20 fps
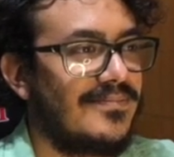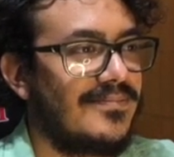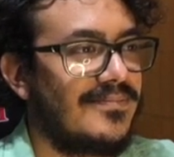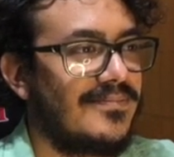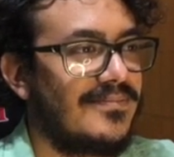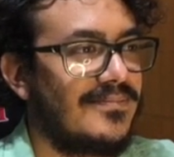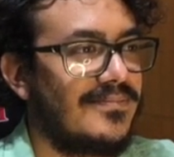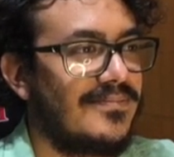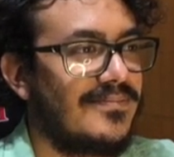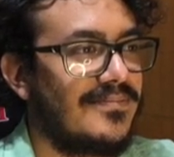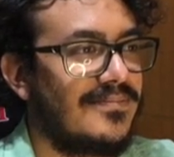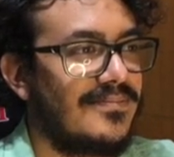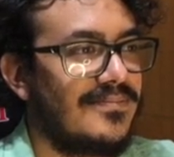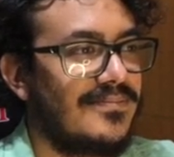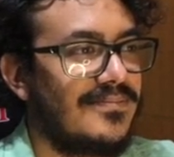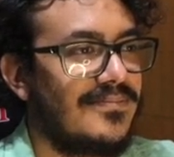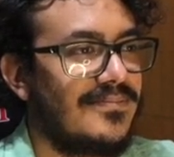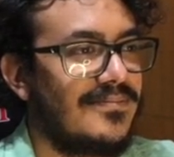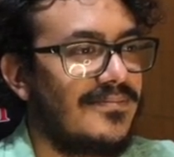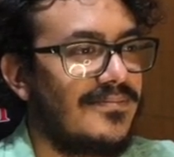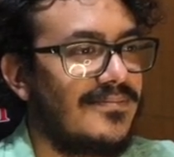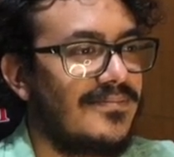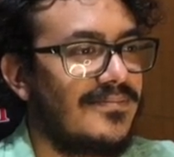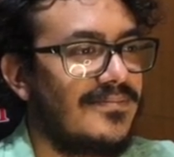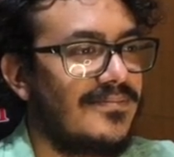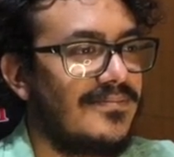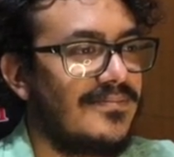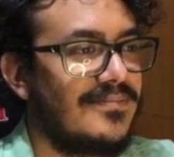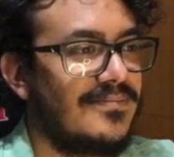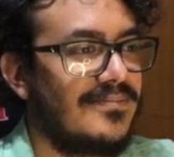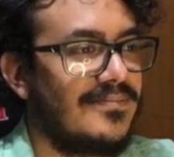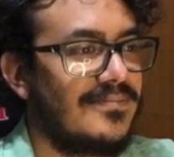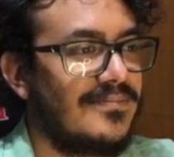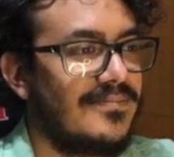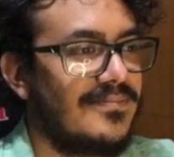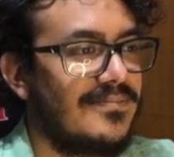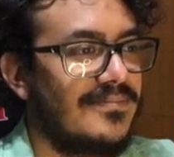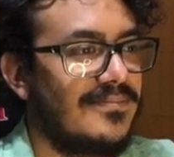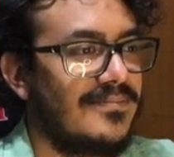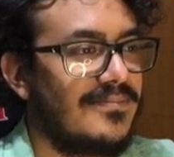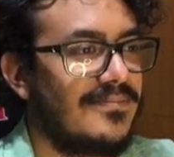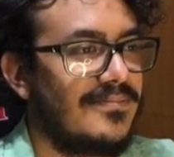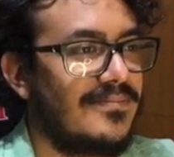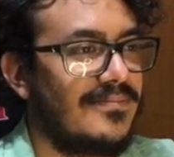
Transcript: This person isn't speaking.